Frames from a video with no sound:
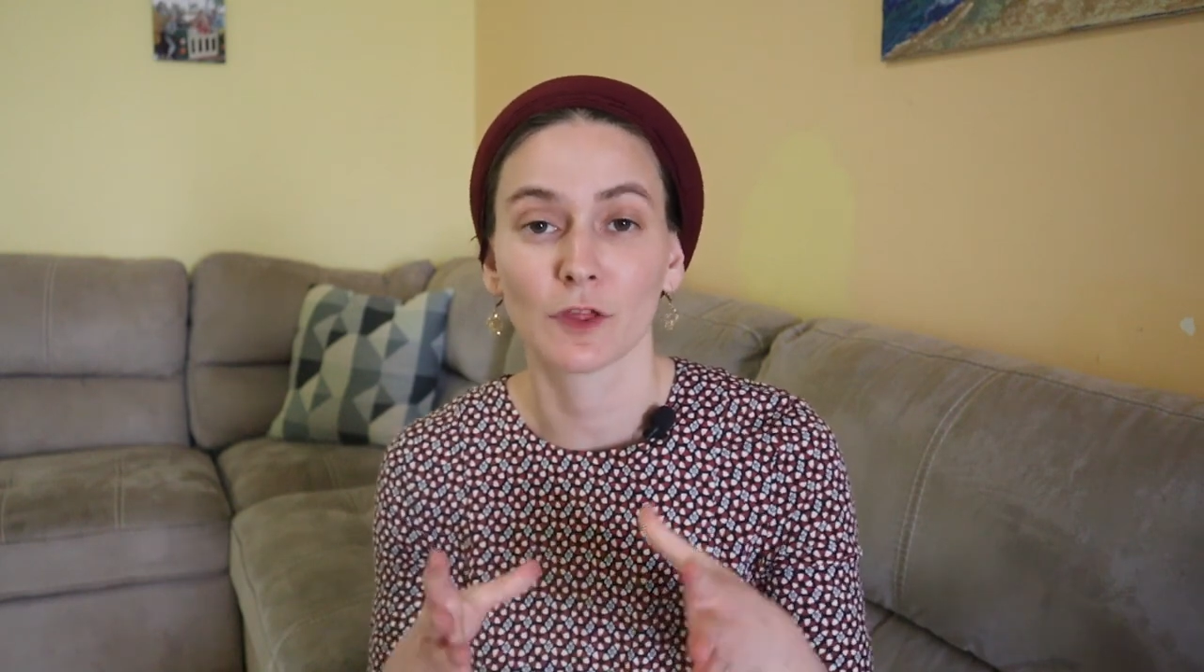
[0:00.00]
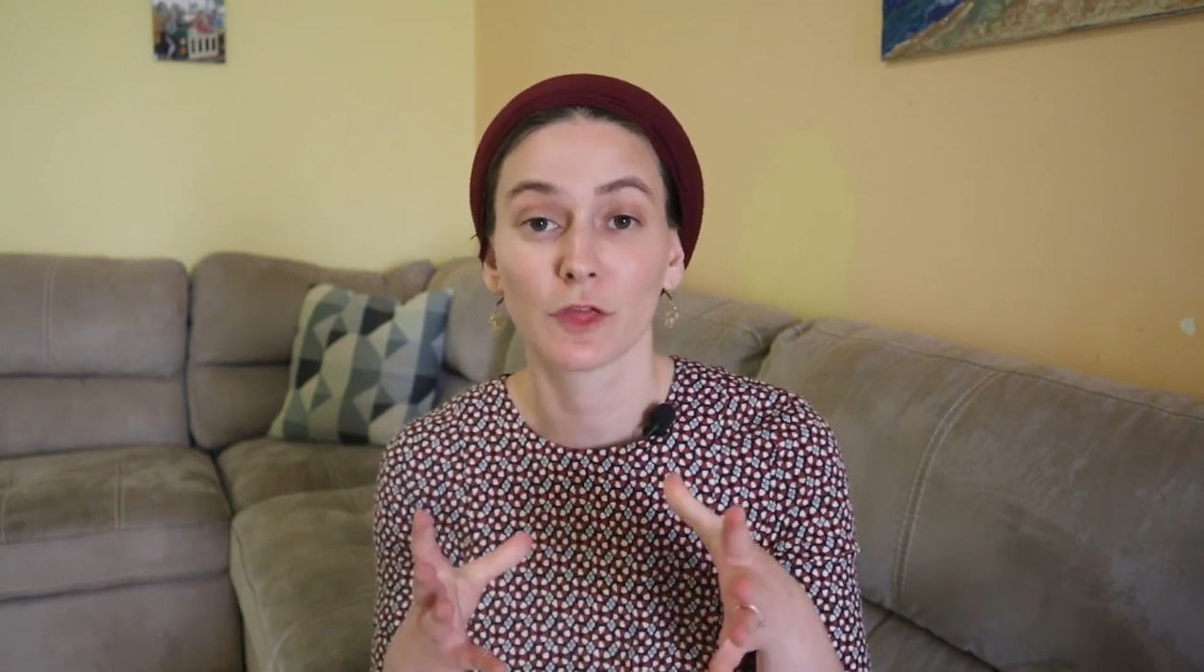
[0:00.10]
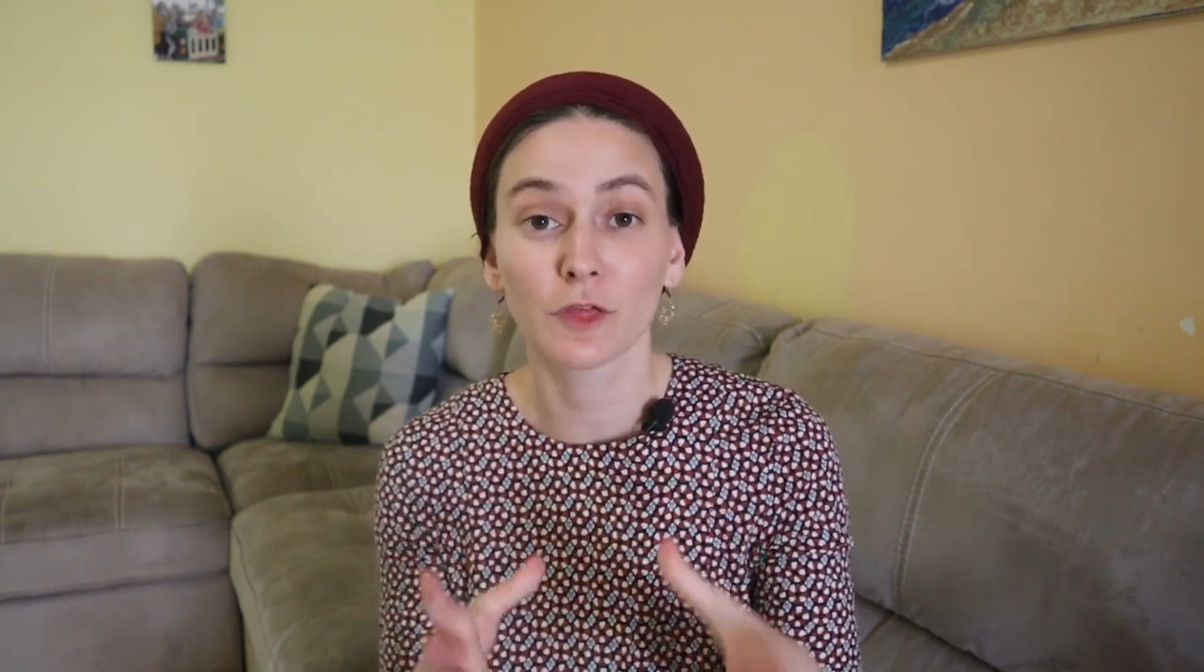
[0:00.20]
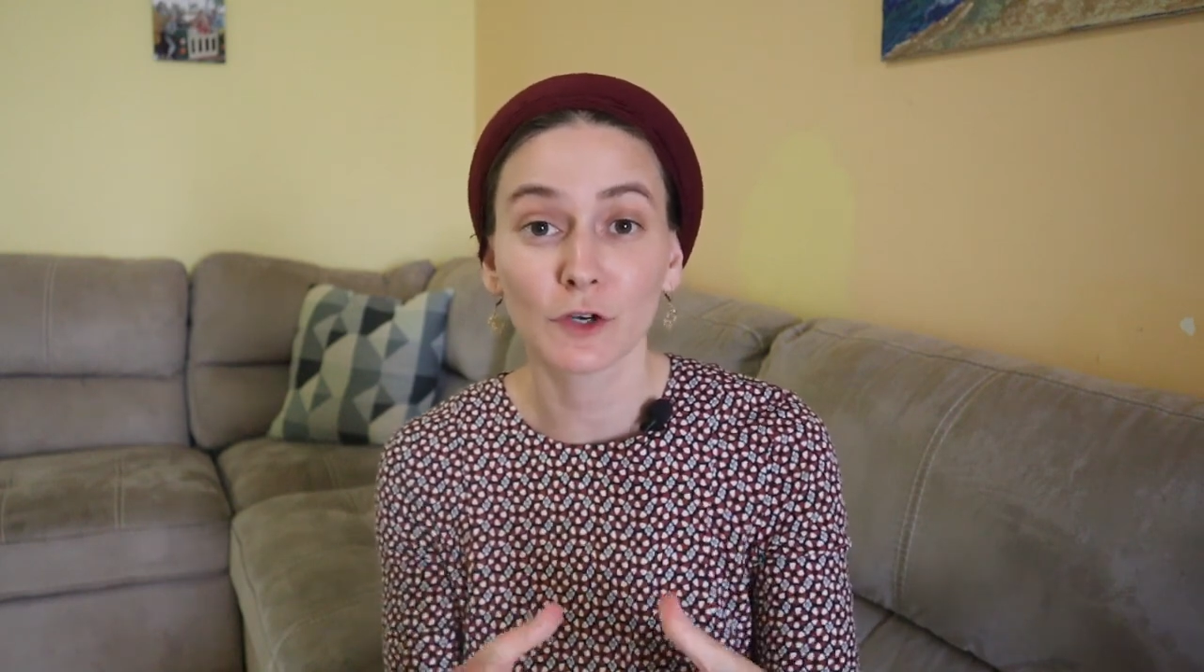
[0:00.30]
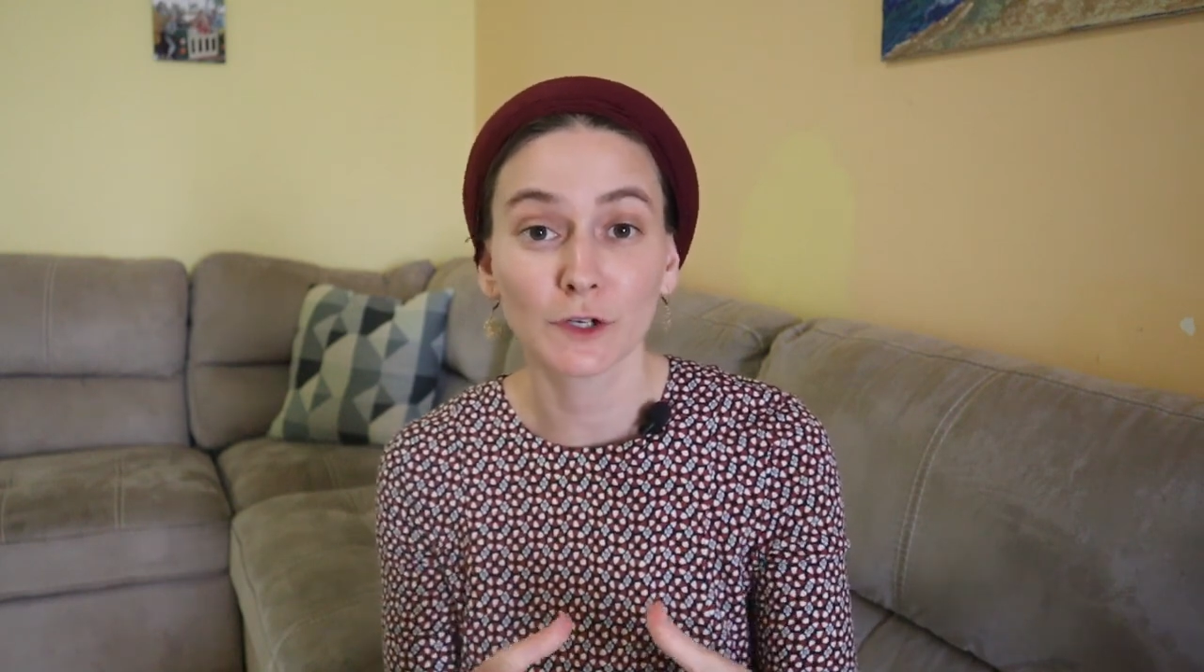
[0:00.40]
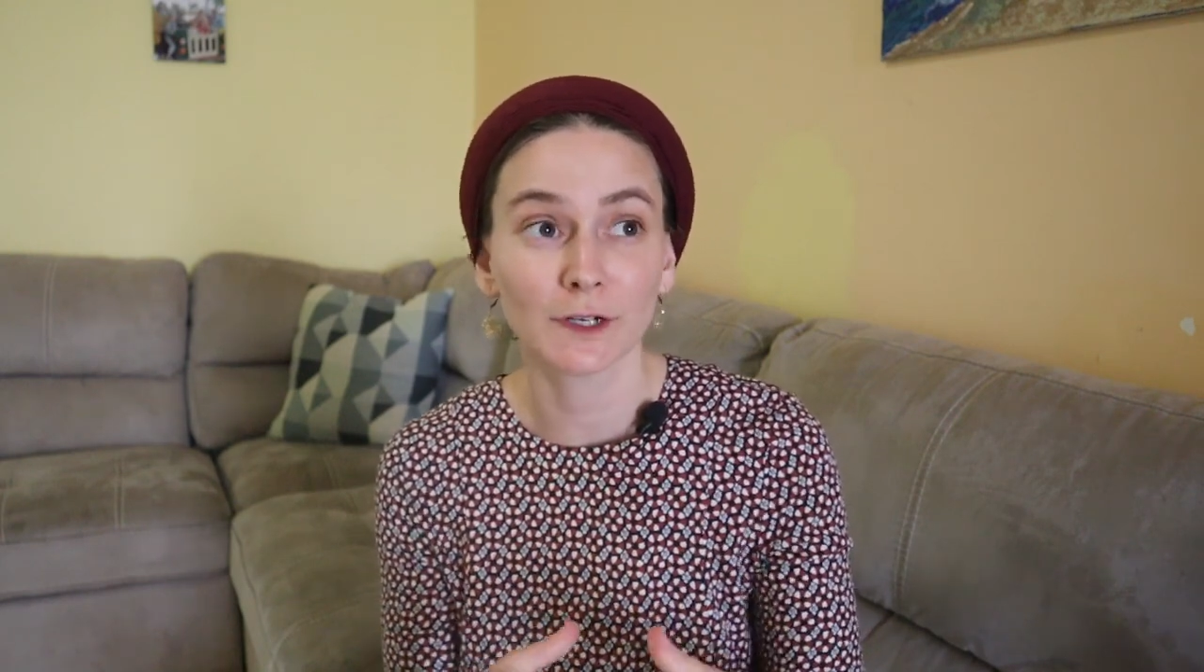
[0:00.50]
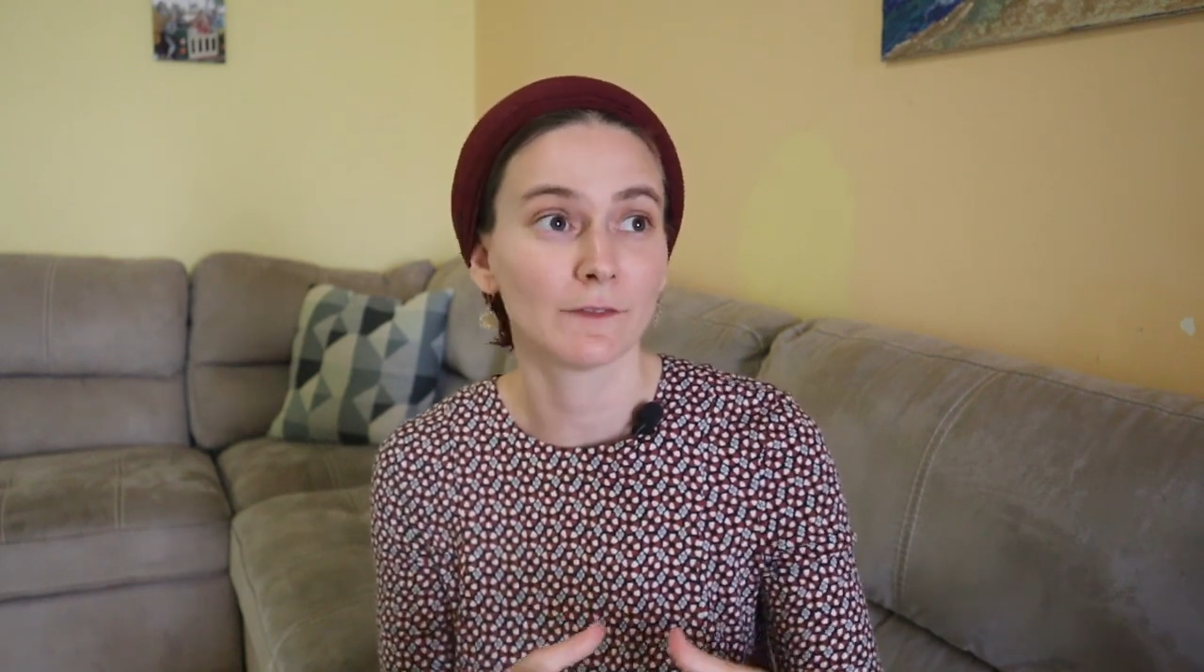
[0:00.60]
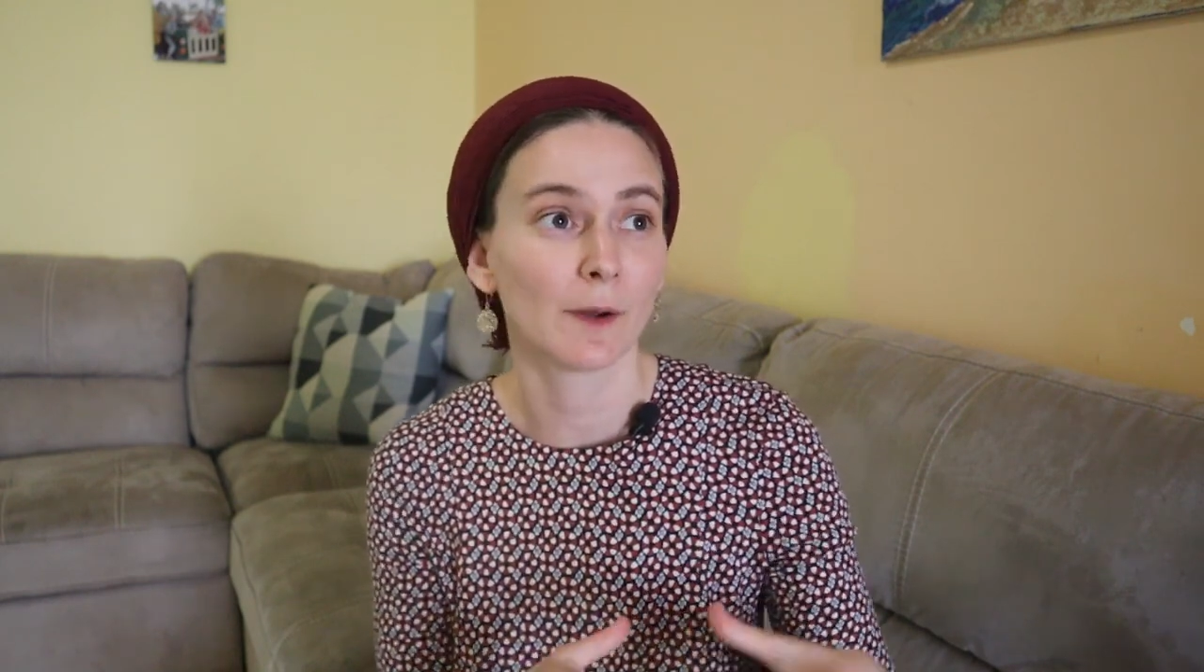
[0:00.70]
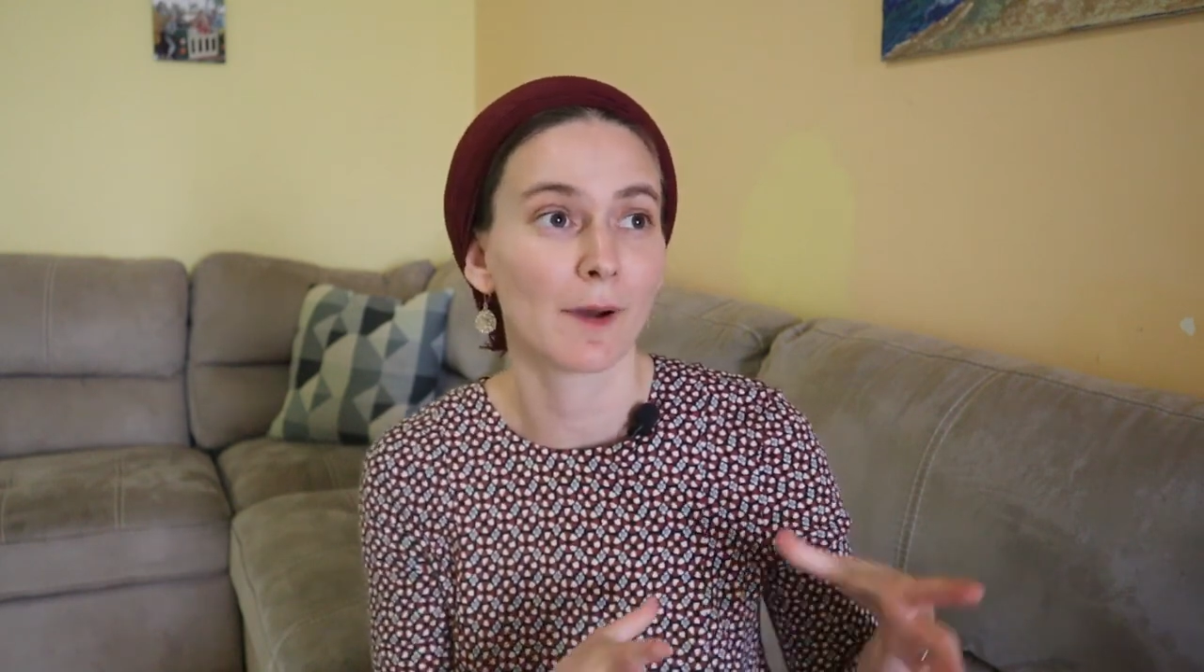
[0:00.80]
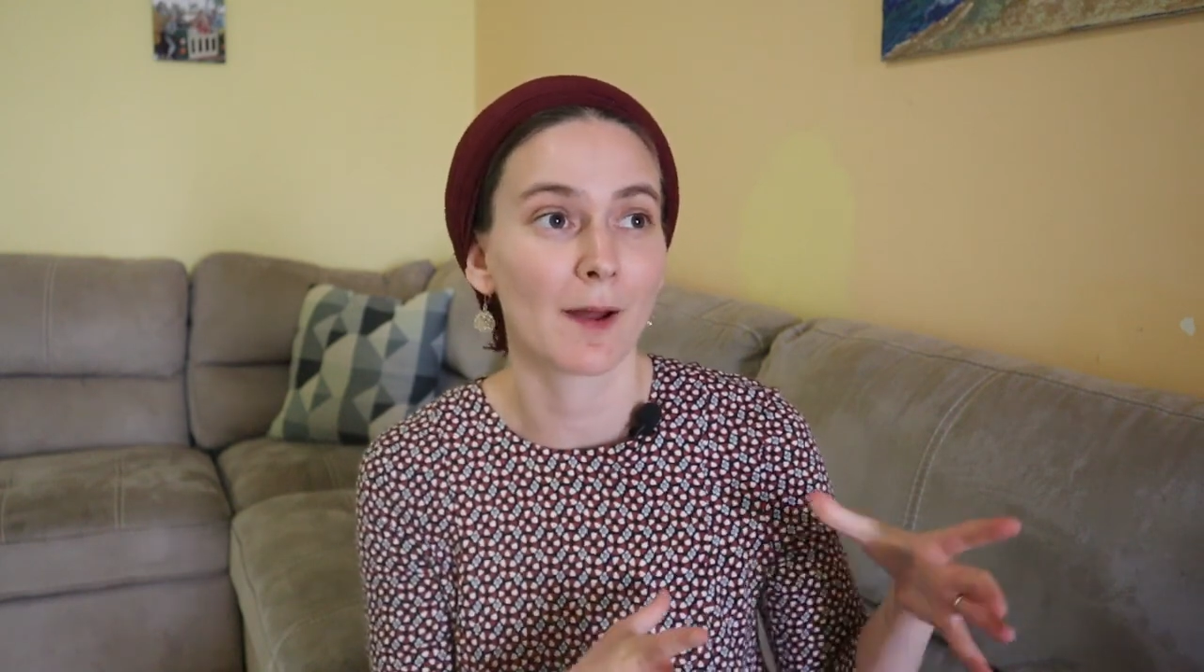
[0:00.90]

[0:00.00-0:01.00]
a third of our